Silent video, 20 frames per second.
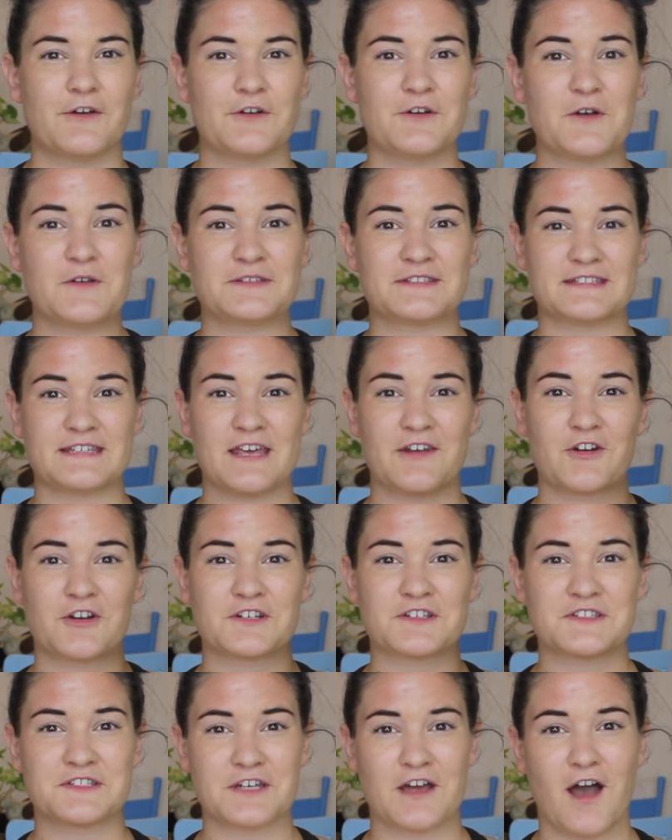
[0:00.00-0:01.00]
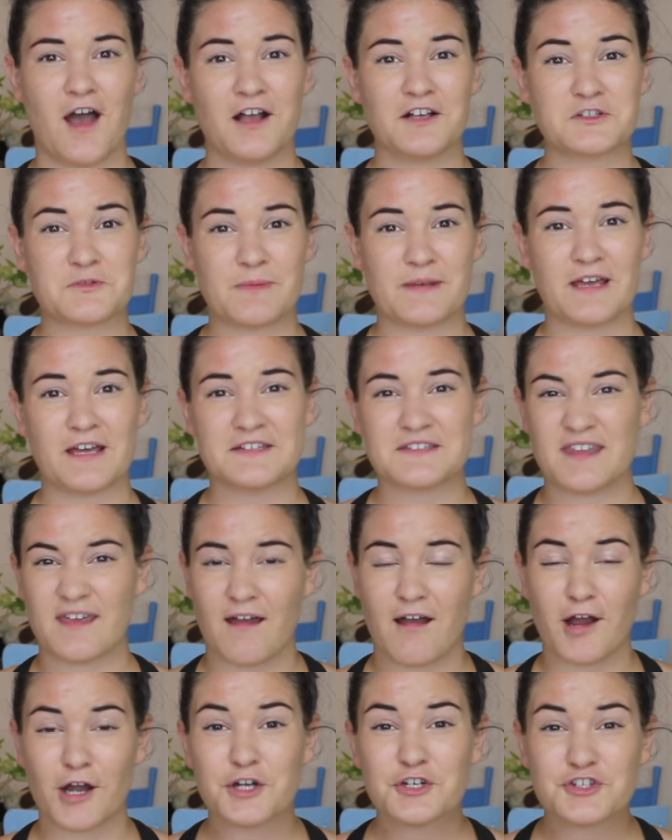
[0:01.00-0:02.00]
those center stalks, because they
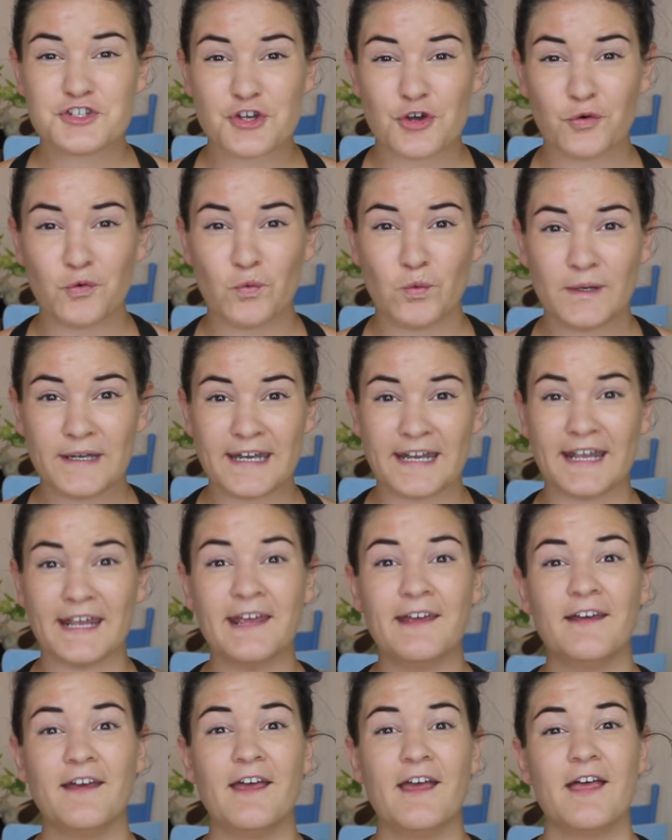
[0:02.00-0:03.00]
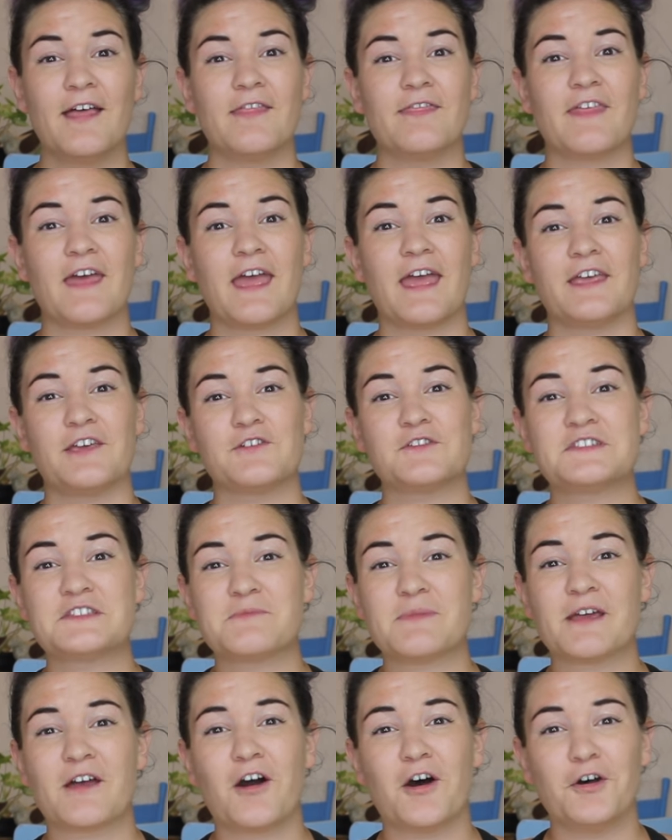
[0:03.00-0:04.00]
are so woody, they used
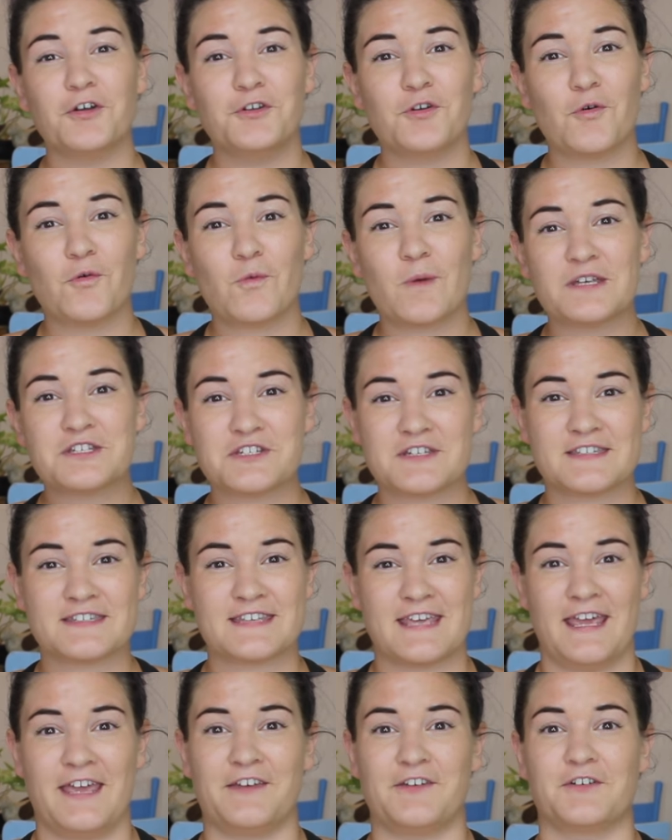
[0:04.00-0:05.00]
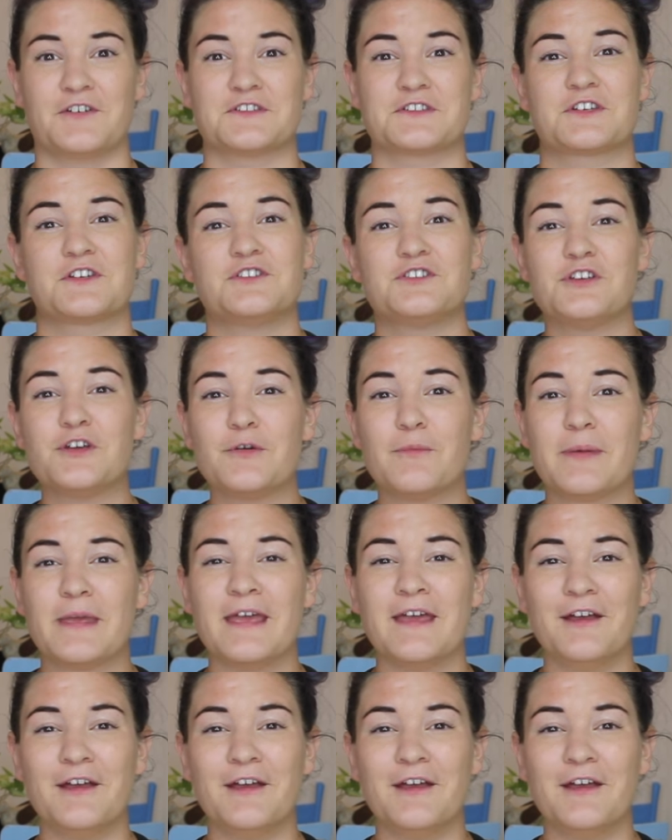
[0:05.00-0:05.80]
to be called witches candles because you, be,